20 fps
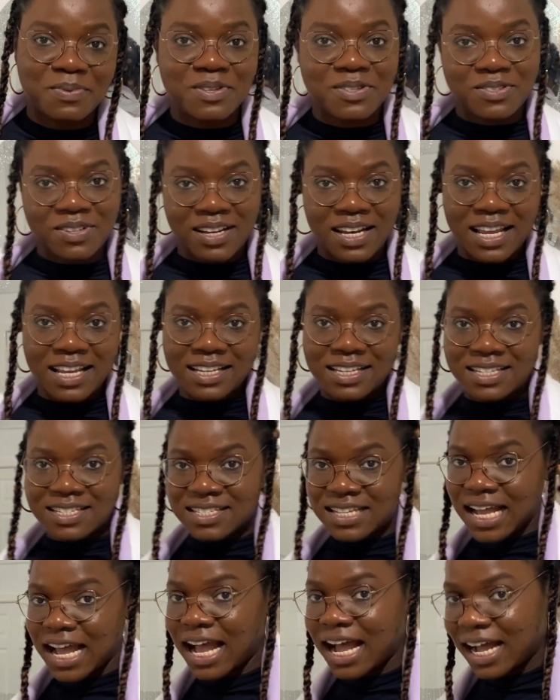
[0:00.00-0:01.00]
It's not like it's
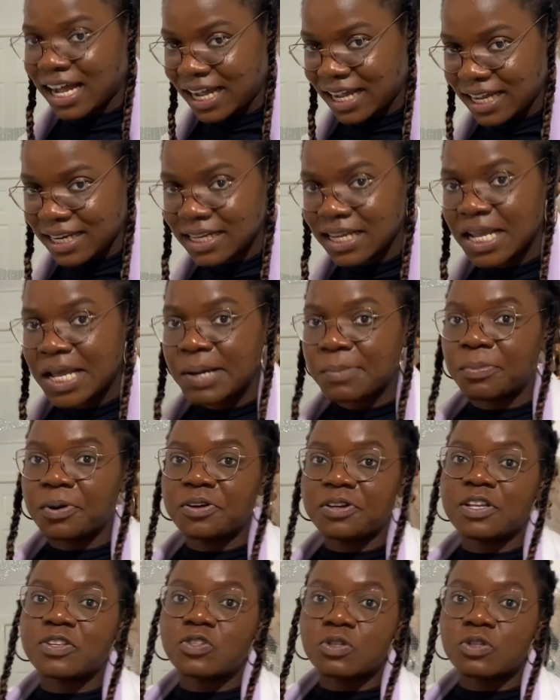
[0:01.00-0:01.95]
that hard, but you need